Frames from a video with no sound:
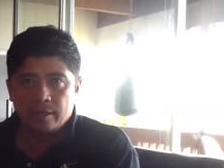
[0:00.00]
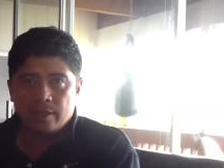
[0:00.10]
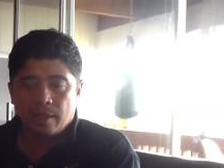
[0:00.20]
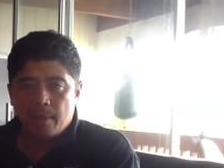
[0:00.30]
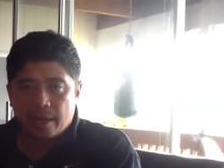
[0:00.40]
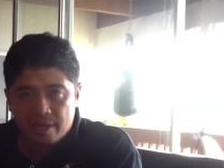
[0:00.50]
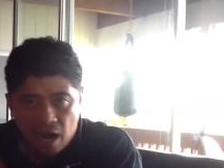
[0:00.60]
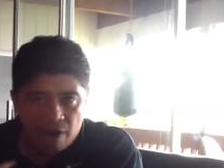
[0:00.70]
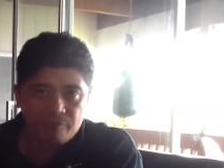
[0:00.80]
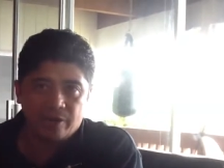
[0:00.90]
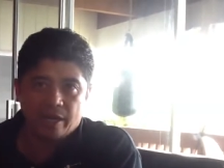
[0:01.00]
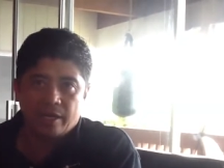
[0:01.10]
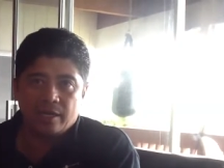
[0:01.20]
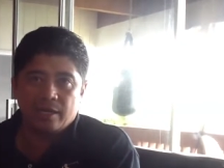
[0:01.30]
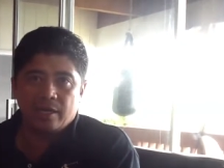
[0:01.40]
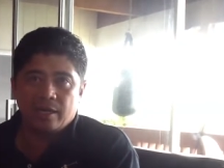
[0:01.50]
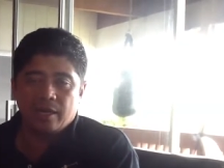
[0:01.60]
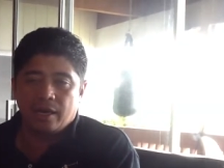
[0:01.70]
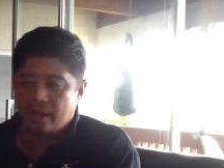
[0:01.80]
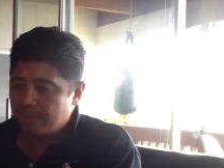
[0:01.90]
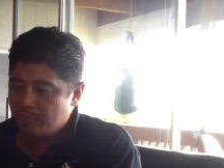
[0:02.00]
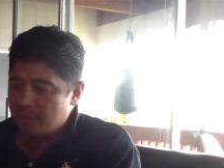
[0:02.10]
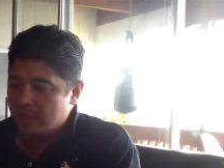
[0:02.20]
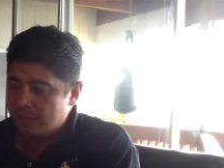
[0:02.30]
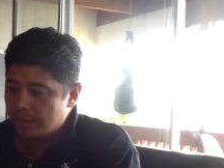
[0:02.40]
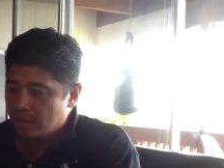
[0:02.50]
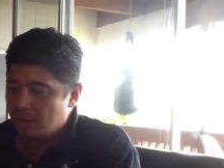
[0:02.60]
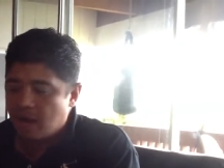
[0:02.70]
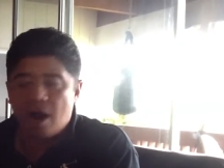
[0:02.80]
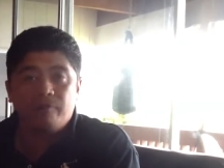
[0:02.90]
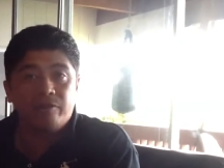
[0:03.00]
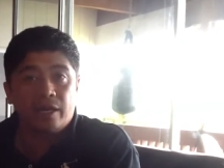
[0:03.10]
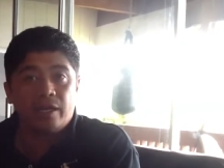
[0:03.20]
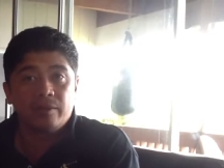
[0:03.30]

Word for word: Mm. I'm not confident. Mm. I haven't been you know confident.